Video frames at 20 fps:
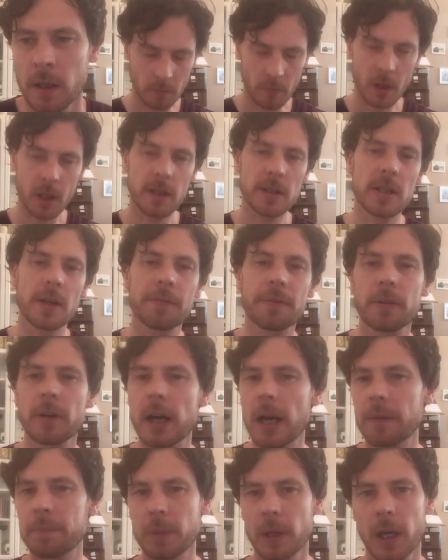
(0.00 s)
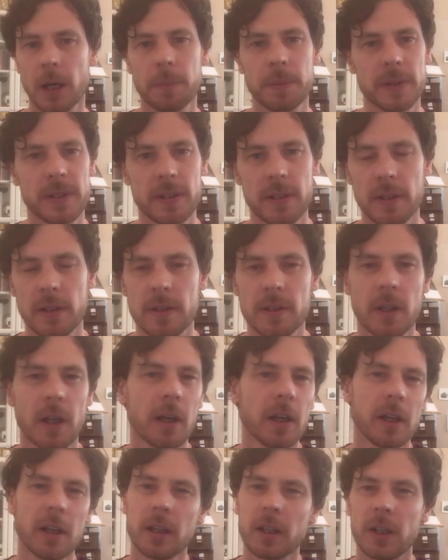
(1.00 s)
So for our purposes,
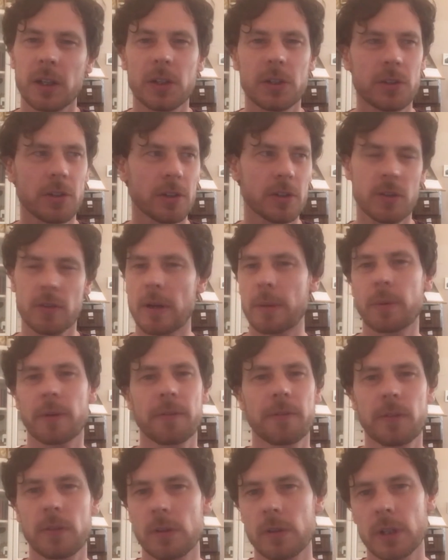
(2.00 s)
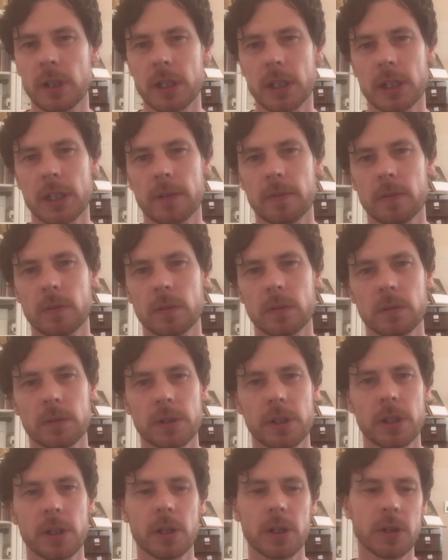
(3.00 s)
you just grab a few
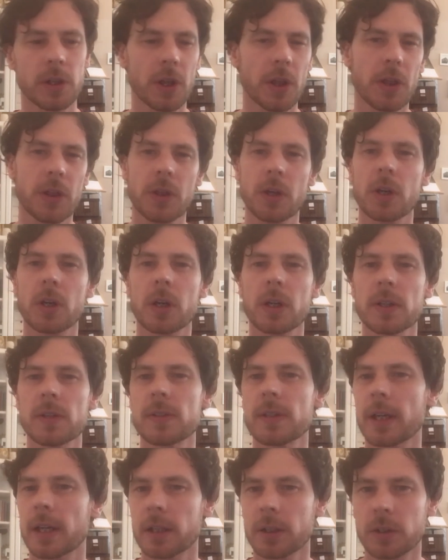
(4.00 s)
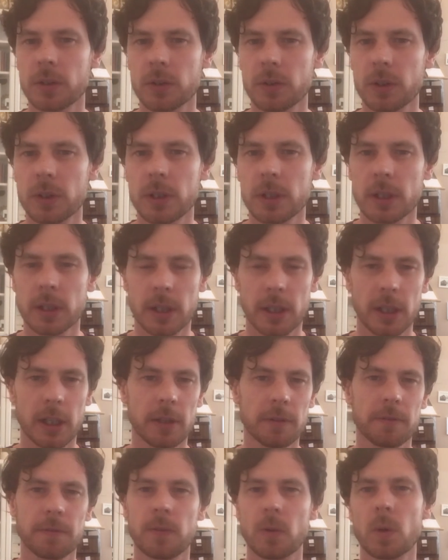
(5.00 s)
intervals. You know, the thirds are good,
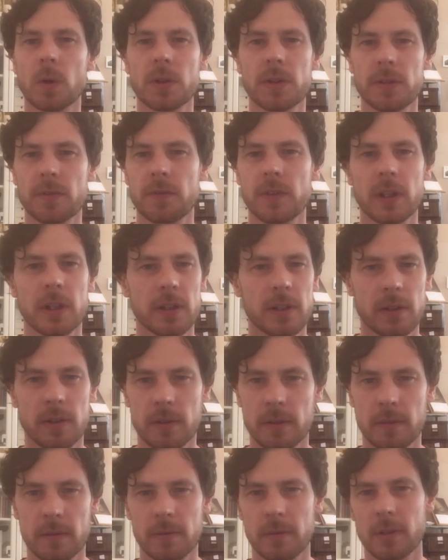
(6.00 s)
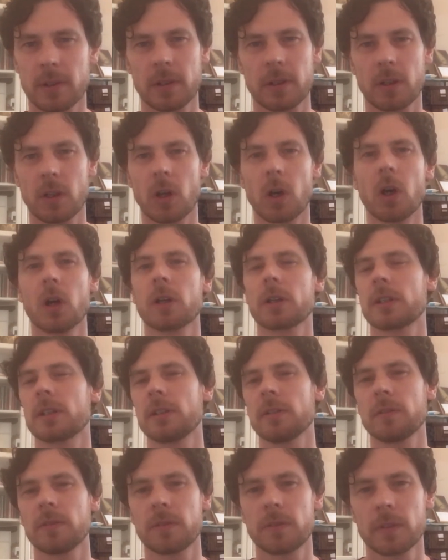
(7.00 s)
fourths, fifths,
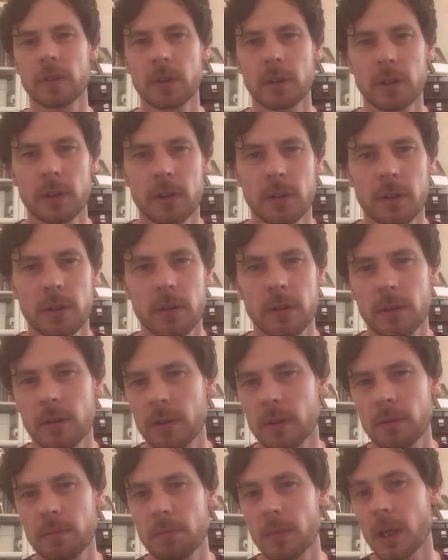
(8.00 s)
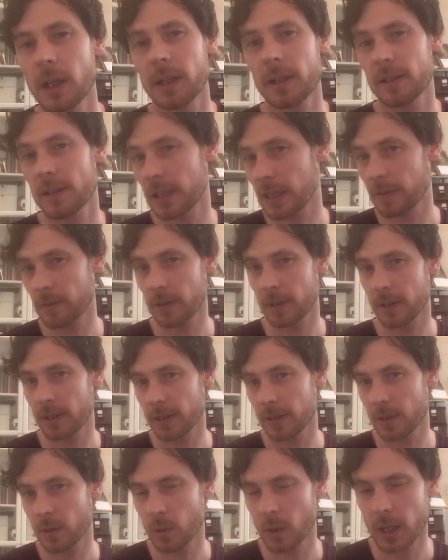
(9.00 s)
octave, minor seventh
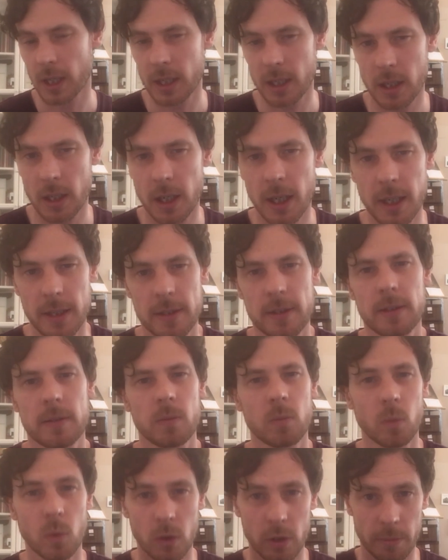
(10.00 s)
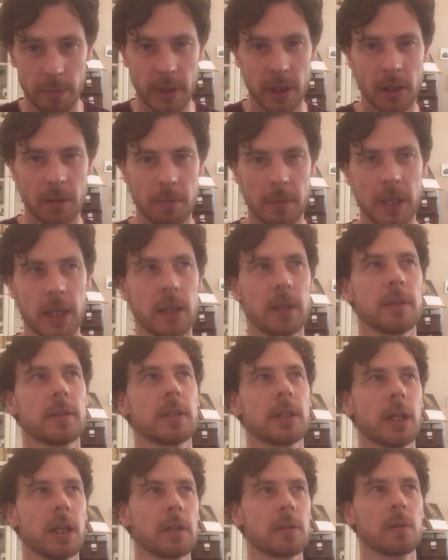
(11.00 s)
is quite nice. Watermelon Man
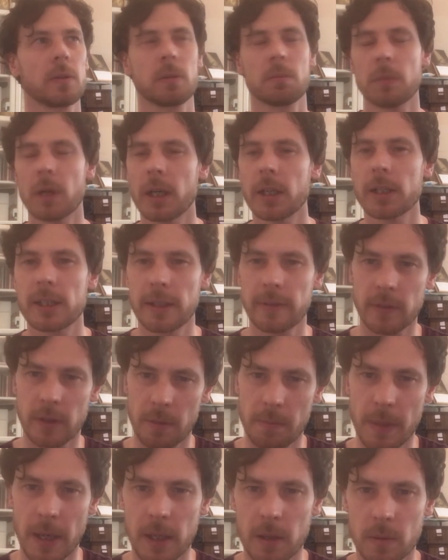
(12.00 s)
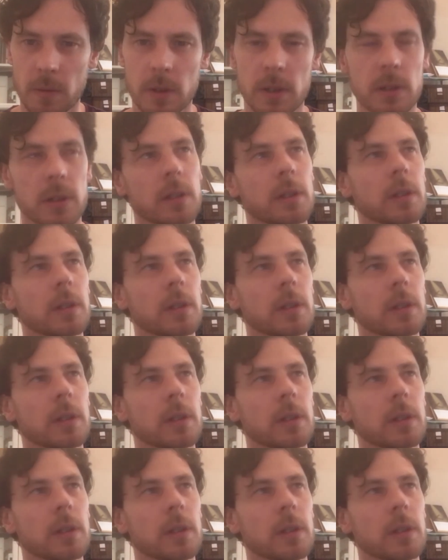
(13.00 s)
starts with a minor seventh backwards,